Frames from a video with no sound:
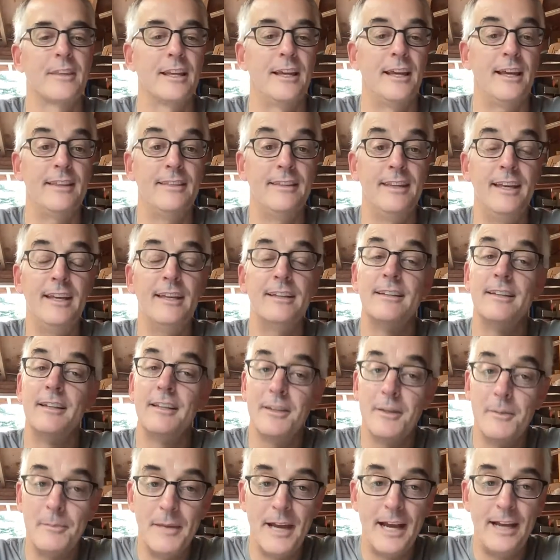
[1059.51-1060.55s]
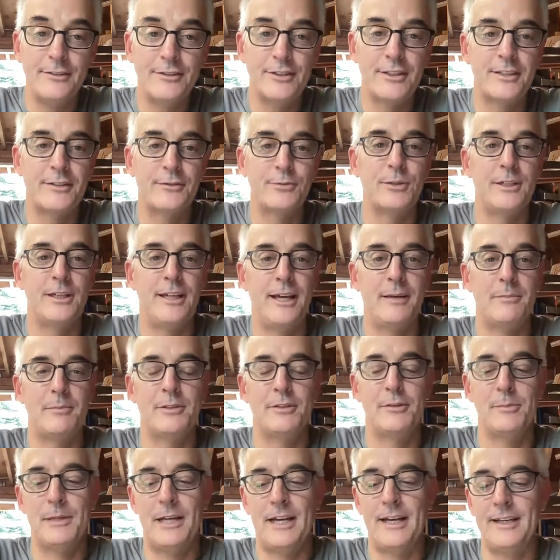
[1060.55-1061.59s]
And then the magic is what
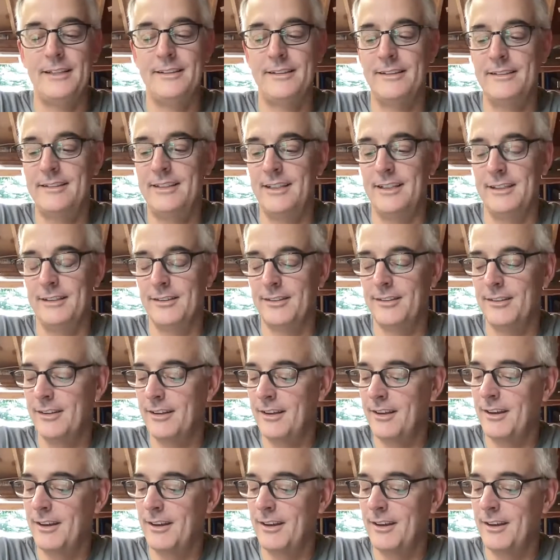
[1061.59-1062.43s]
happens behind the scenes.